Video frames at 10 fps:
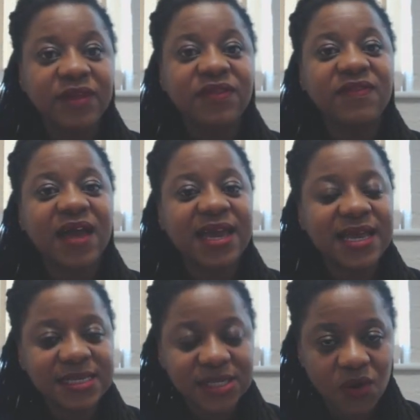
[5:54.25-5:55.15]
then that
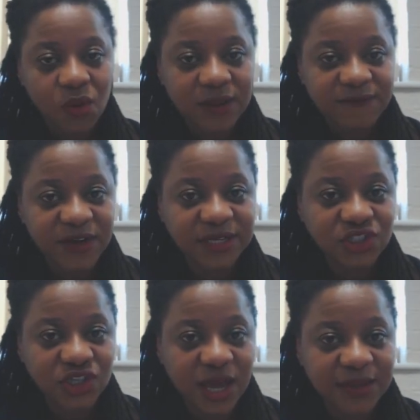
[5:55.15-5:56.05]
is a qualifying
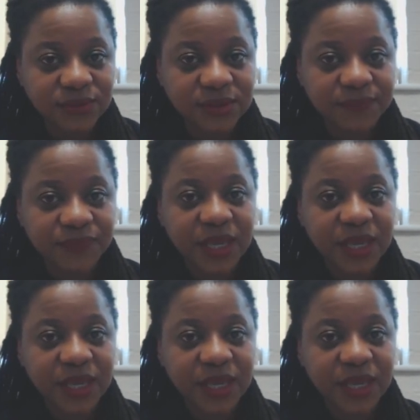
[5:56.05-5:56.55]
child,